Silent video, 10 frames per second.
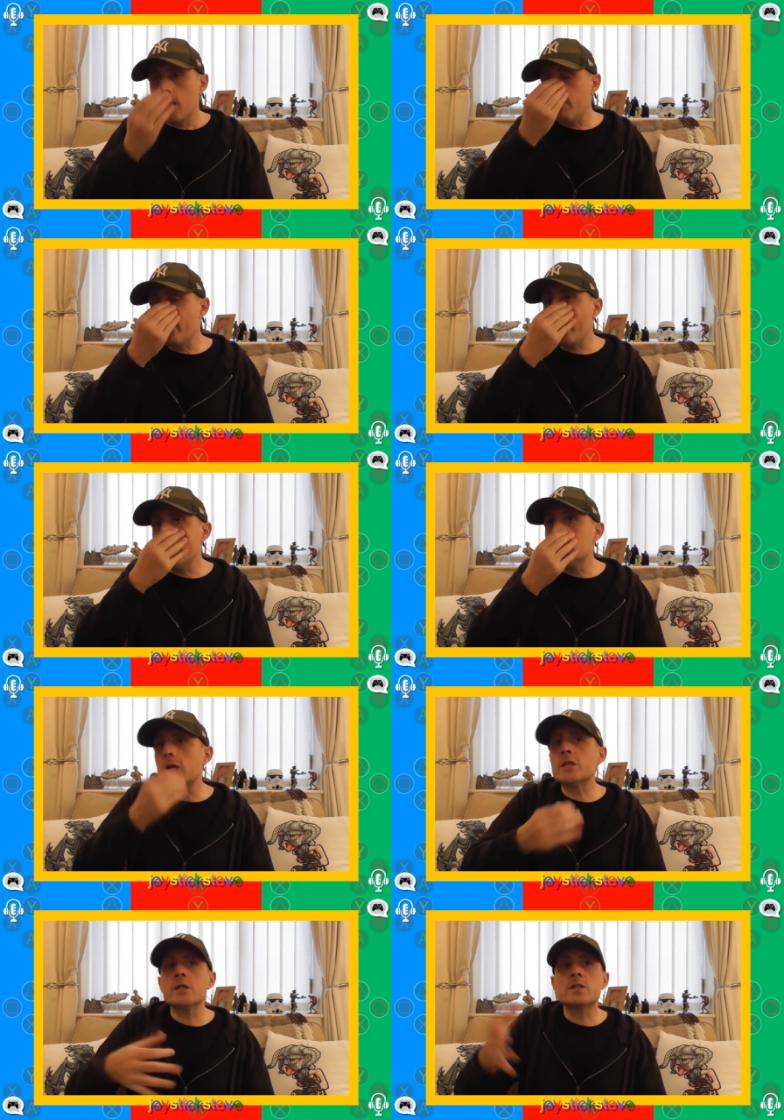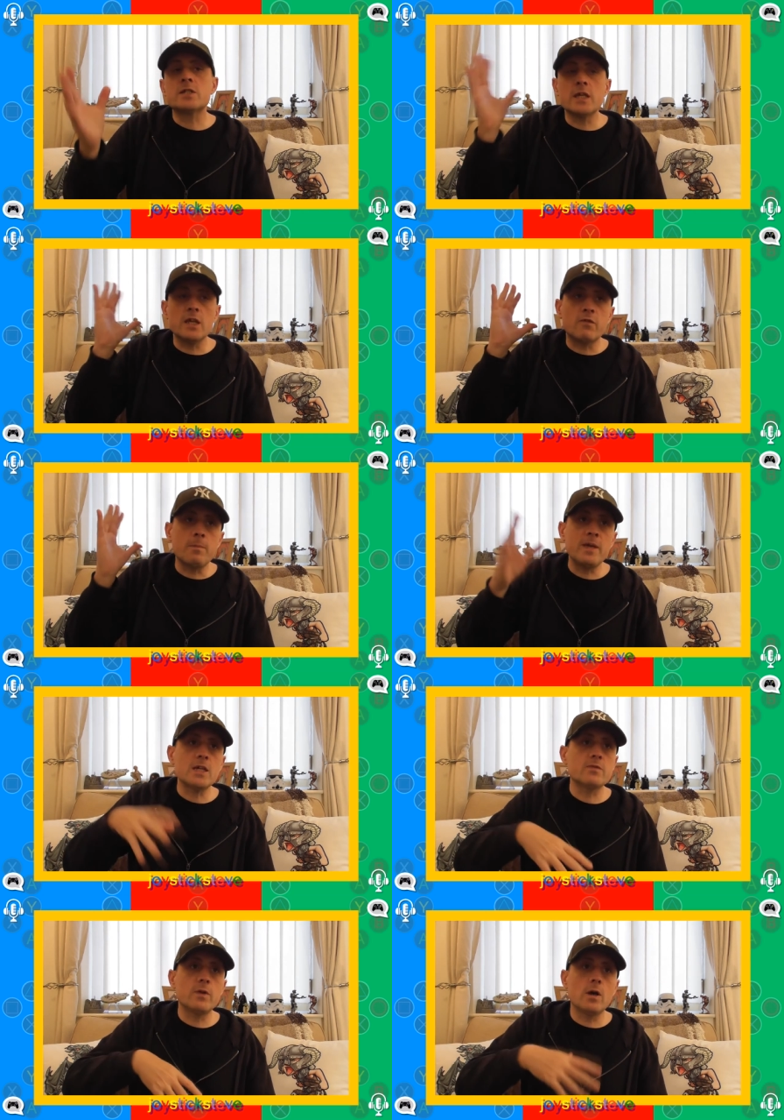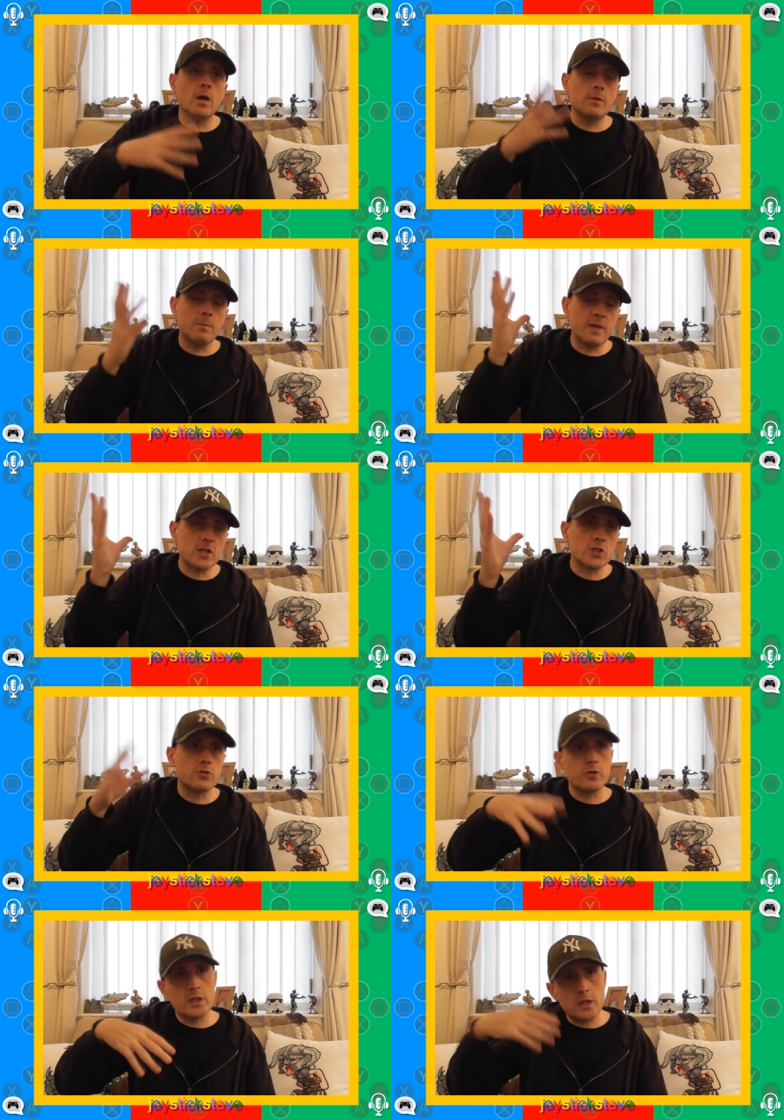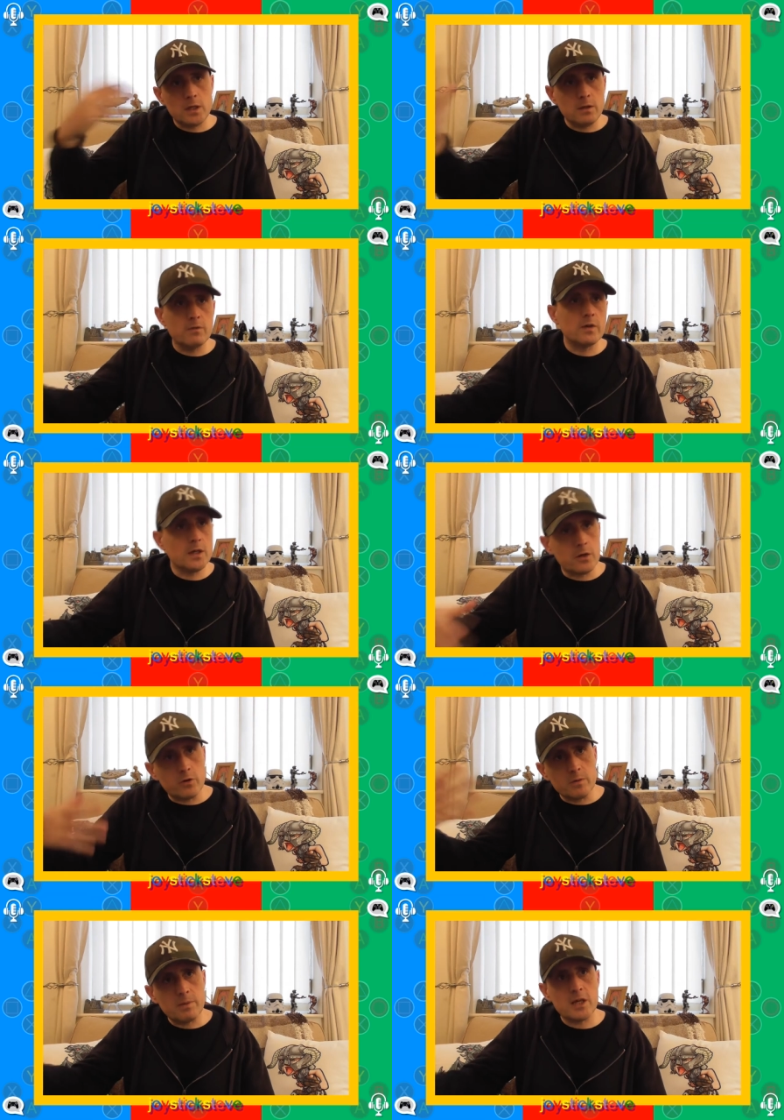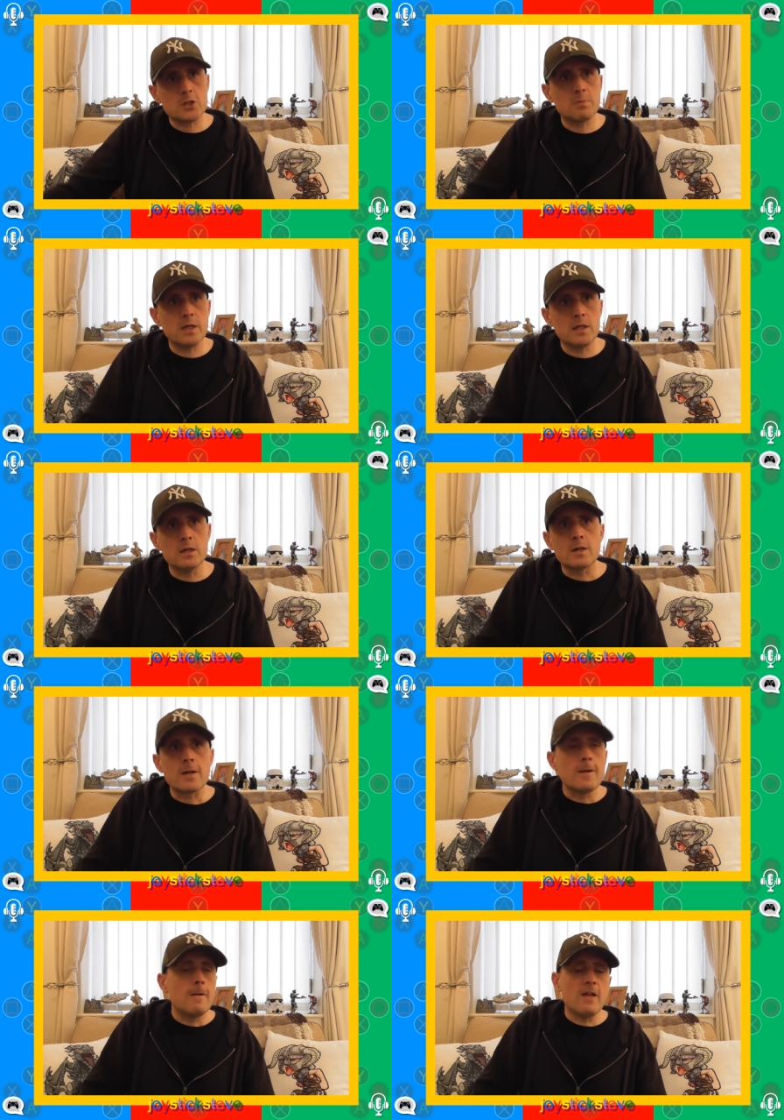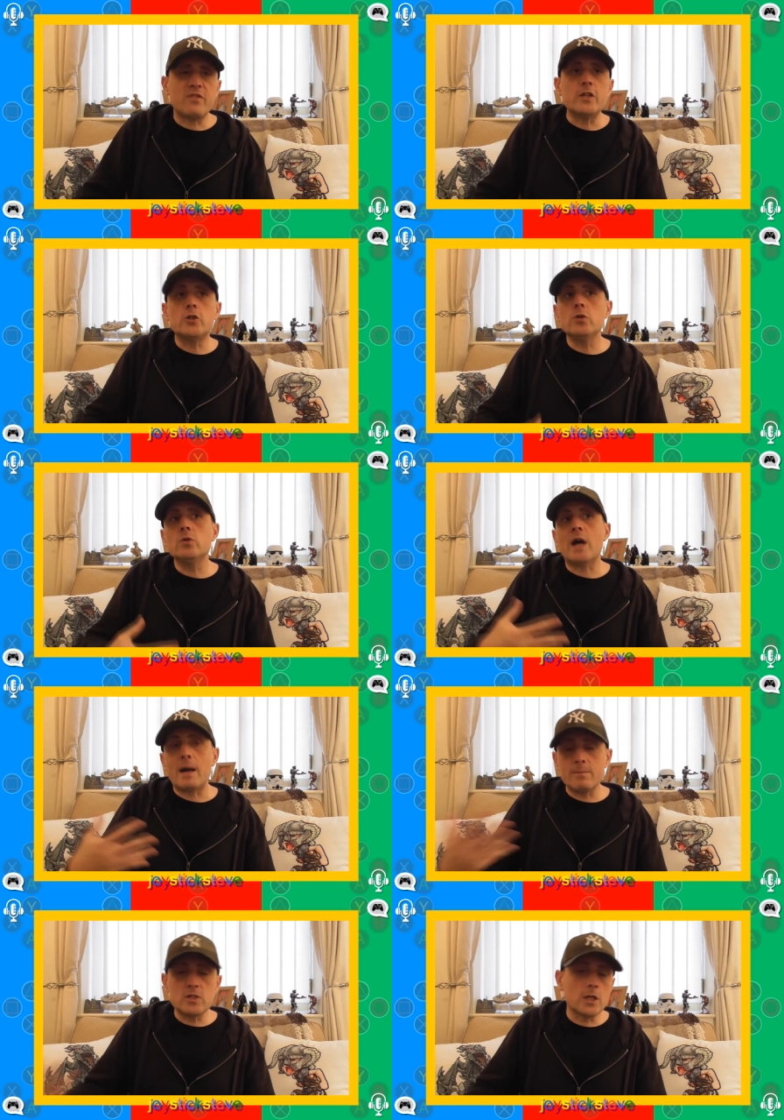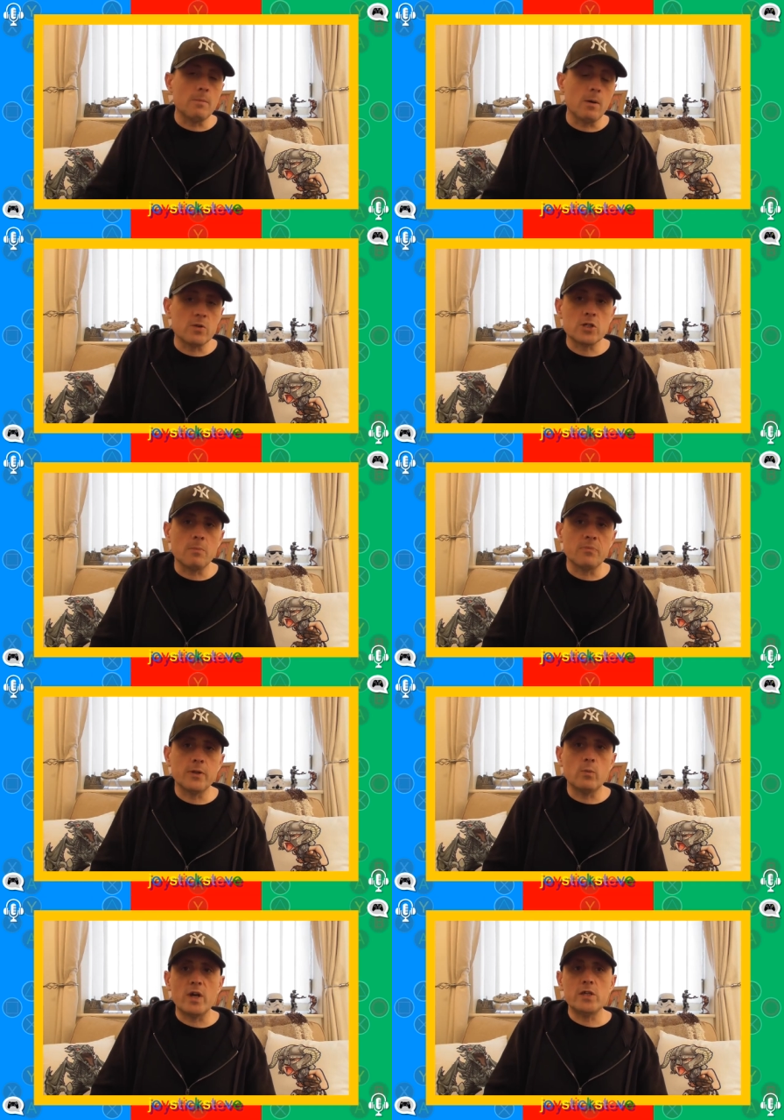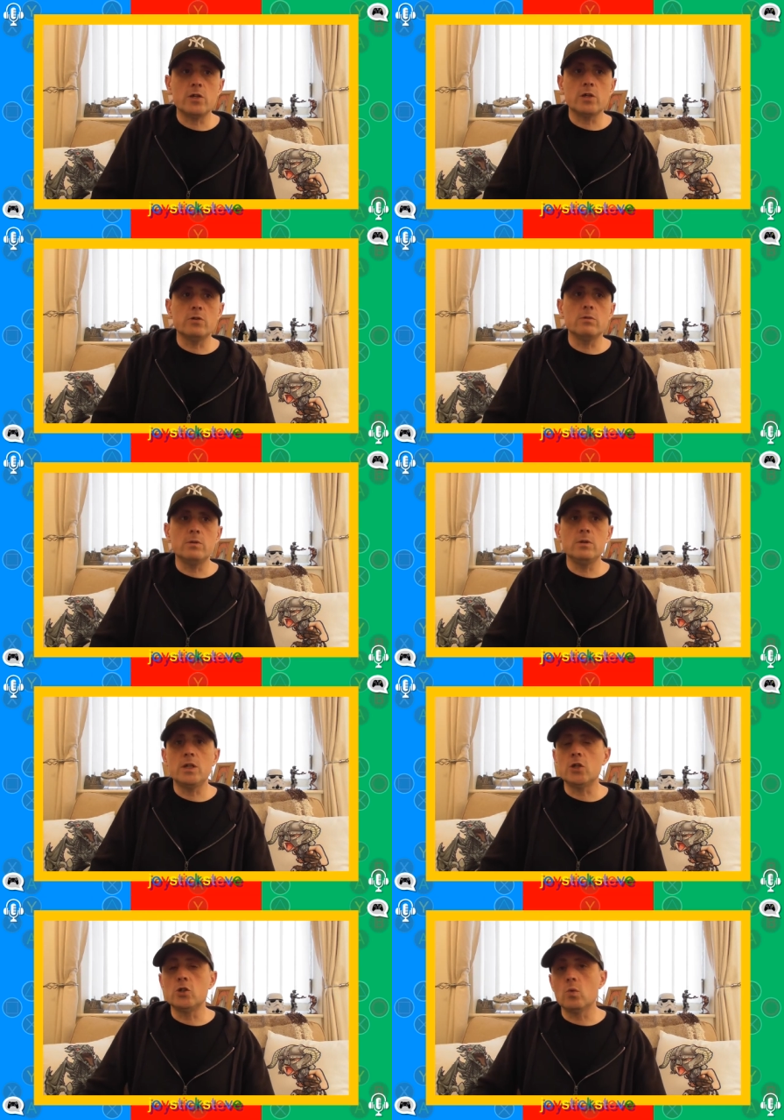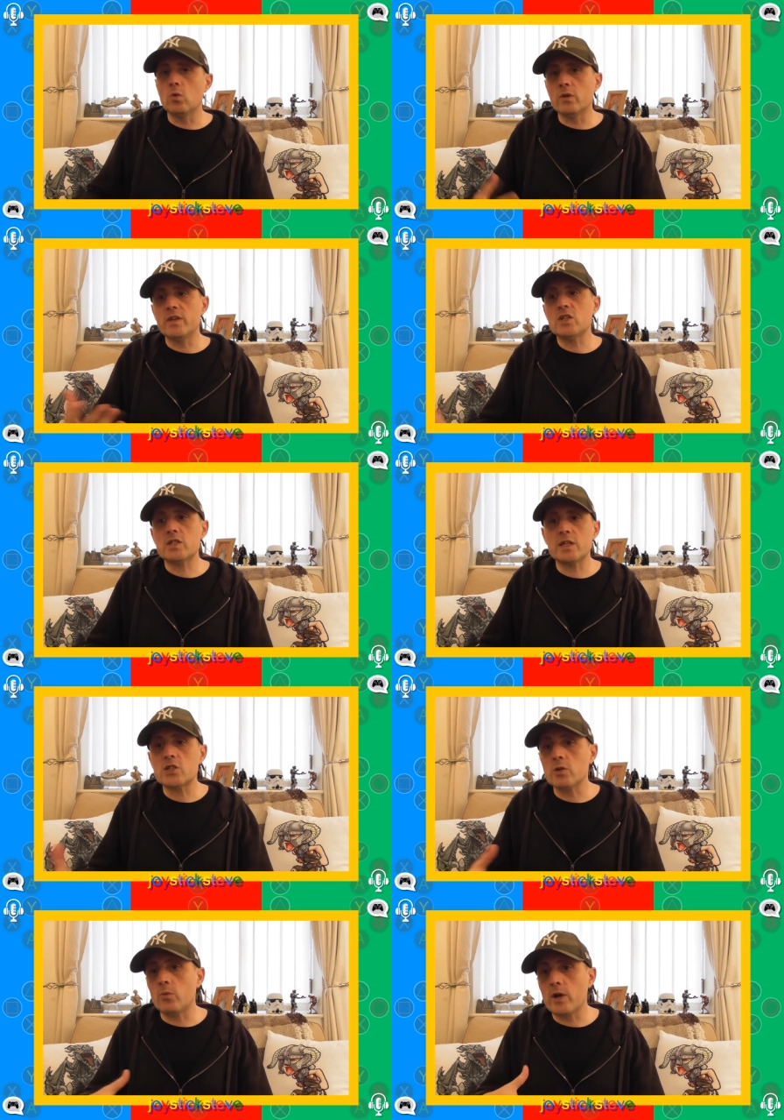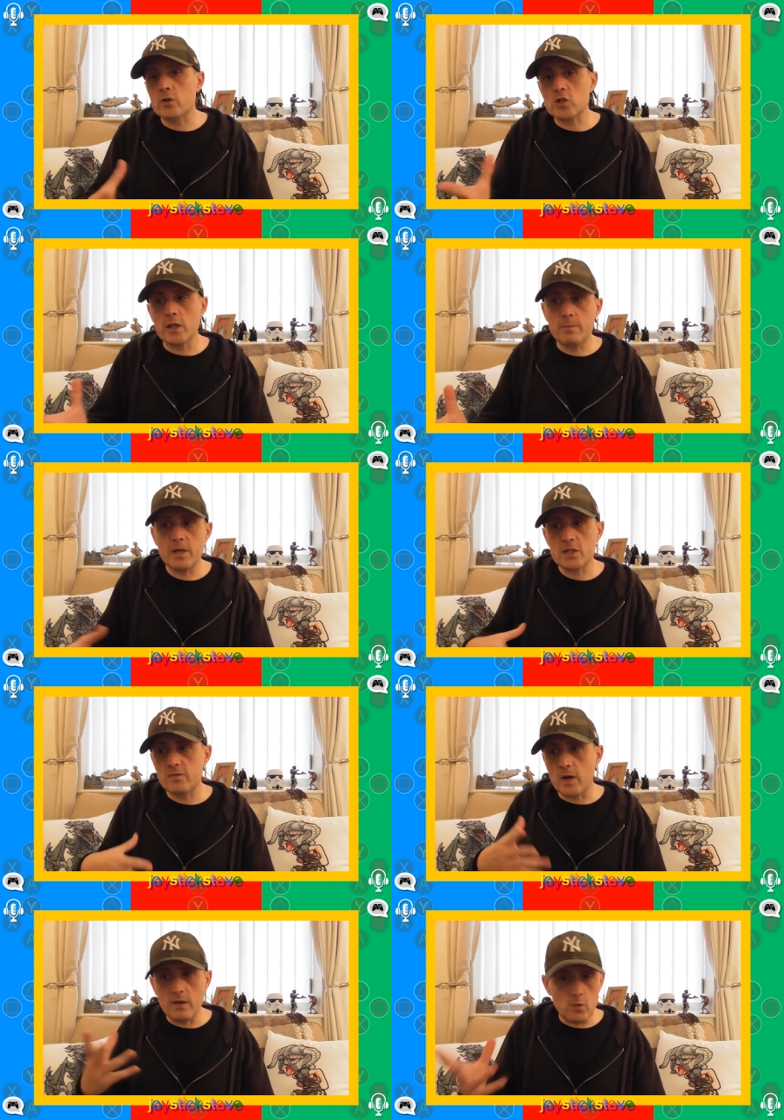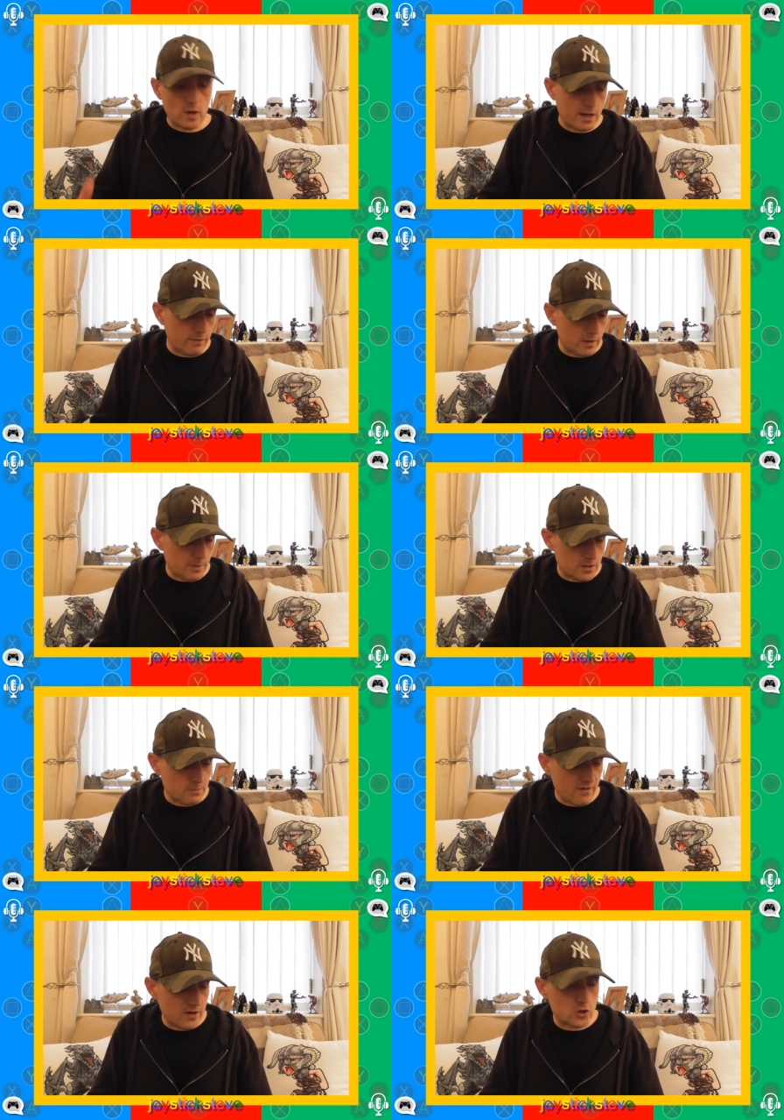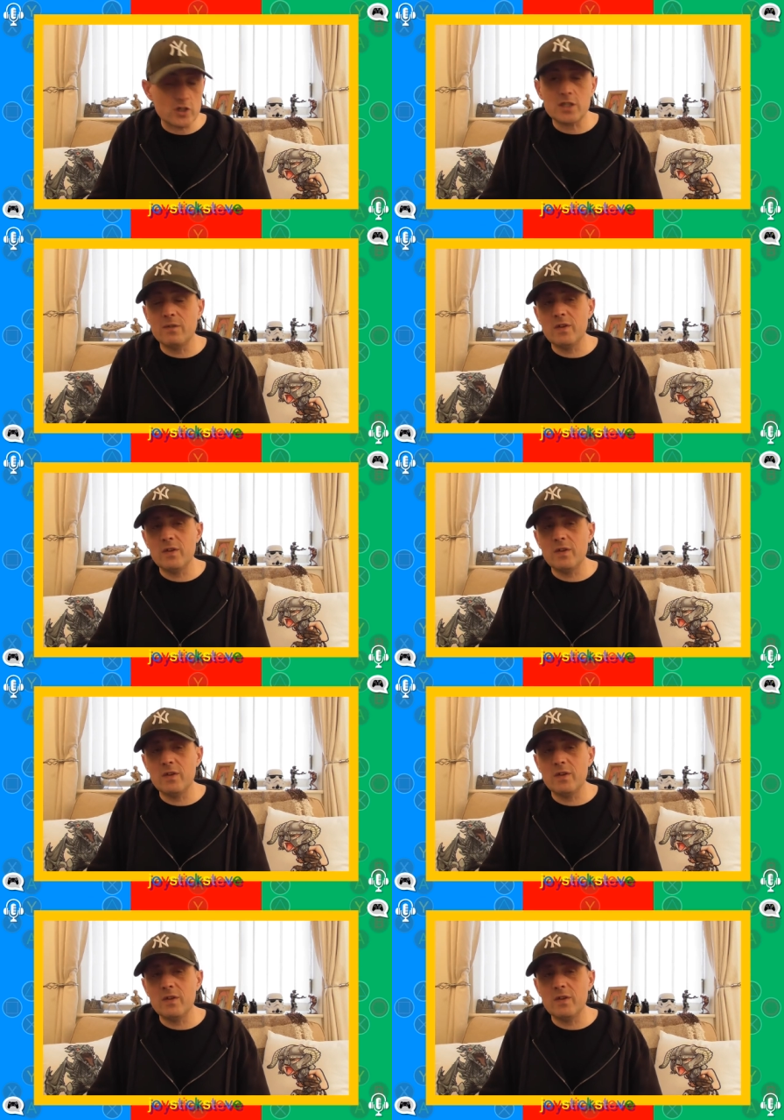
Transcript: It'd be very interesting to see if the PSVR, uh, the PS3, Vita, and PSP, if they do happen to come up with something where you can you can do all of these things somewhere else, like the PS5 or what have you. But it's very interesting.